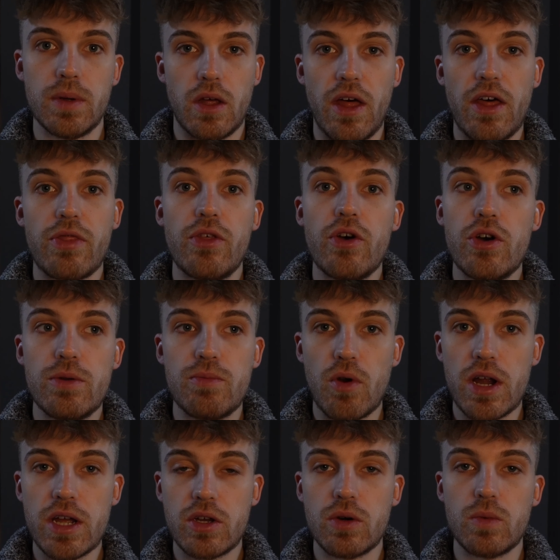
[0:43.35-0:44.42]
Now, that third
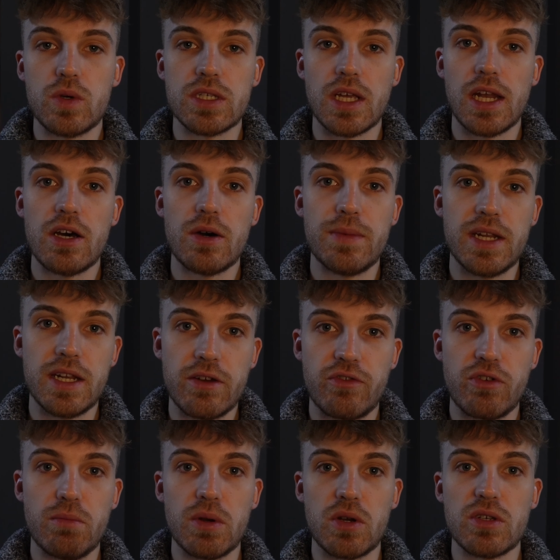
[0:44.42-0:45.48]
breakup was a little bit
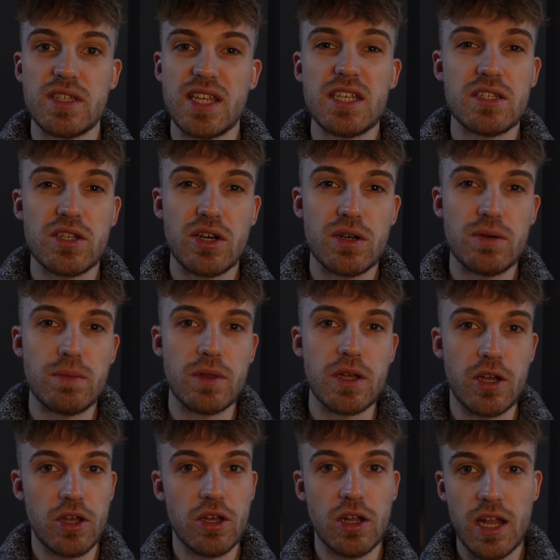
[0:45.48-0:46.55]
different because this time the
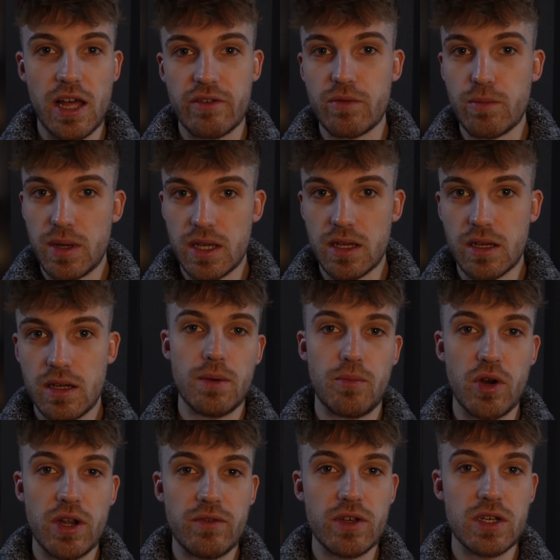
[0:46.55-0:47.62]
girl left me. The
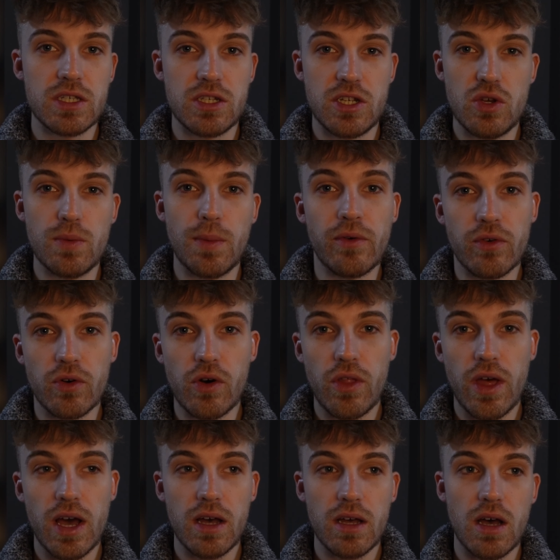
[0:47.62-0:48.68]
previous two before
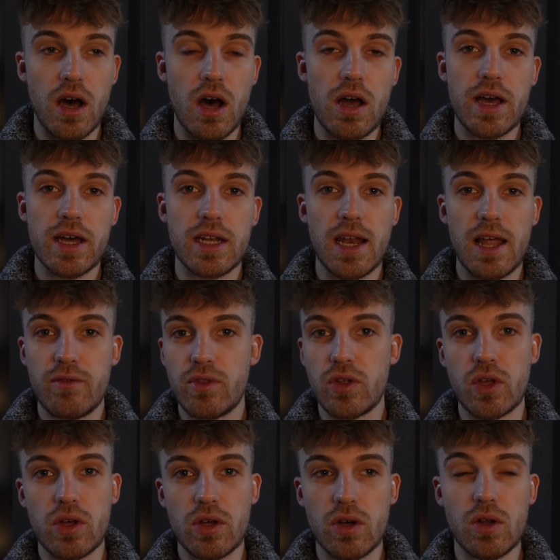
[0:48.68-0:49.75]
that, I had left the
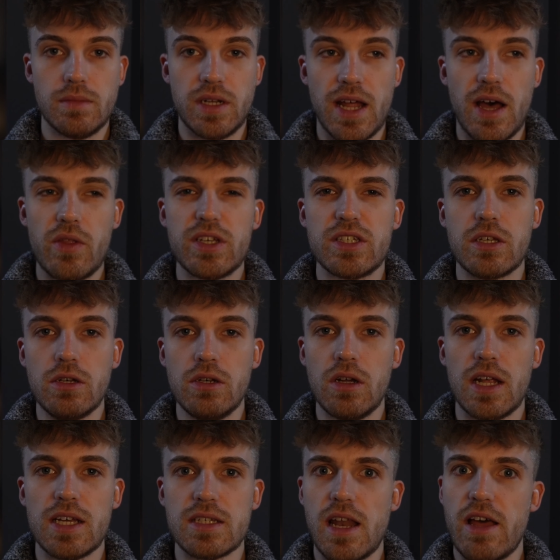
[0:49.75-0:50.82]
girl, but now this girl
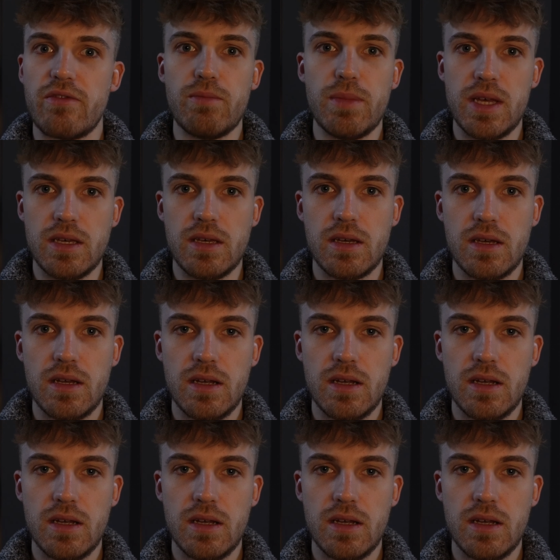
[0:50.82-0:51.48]
has left me.